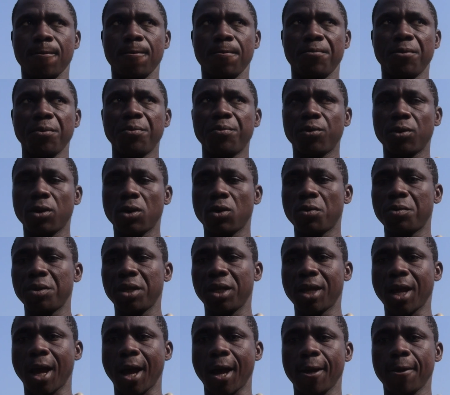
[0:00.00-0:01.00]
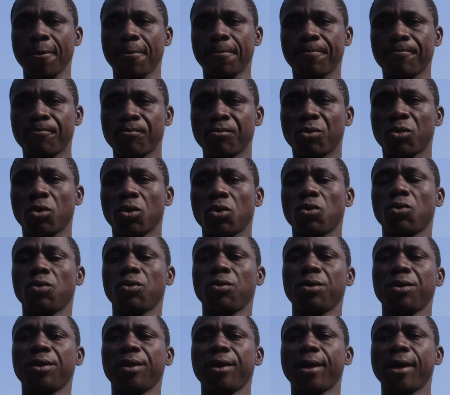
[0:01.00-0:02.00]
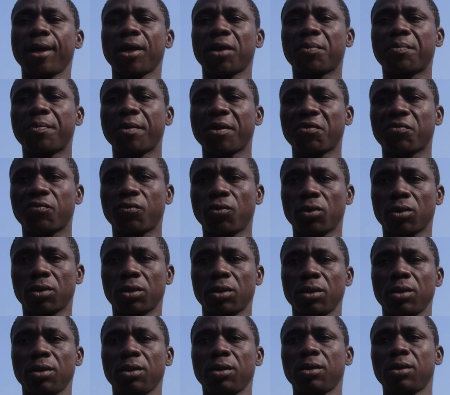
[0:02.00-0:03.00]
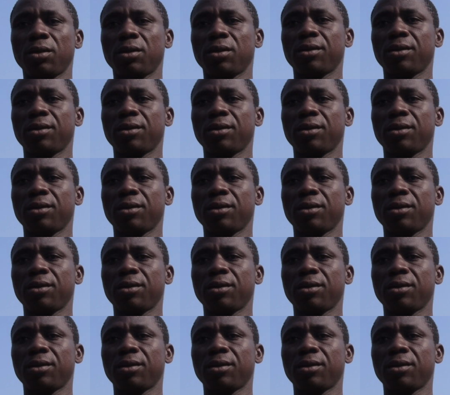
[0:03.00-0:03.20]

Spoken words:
people that will be dying, we expect for 70.